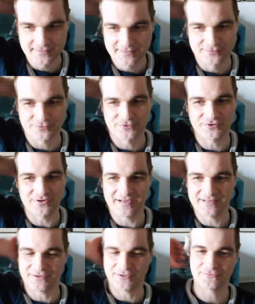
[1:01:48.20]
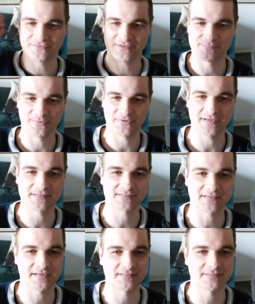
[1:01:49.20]
to create all of these
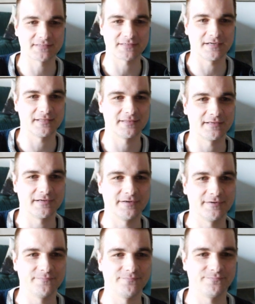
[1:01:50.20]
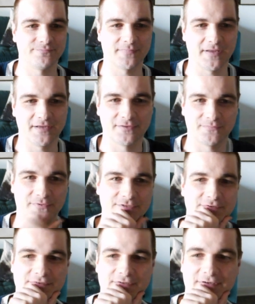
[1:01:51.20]
presets, and it
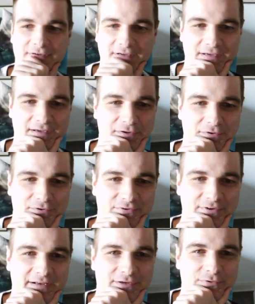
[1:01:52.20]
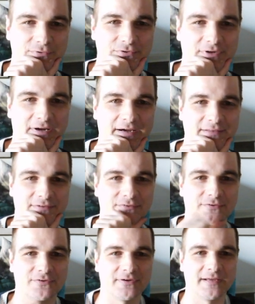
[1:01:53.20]
was a really cool ride to
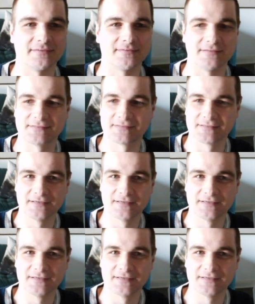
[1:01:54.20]
create these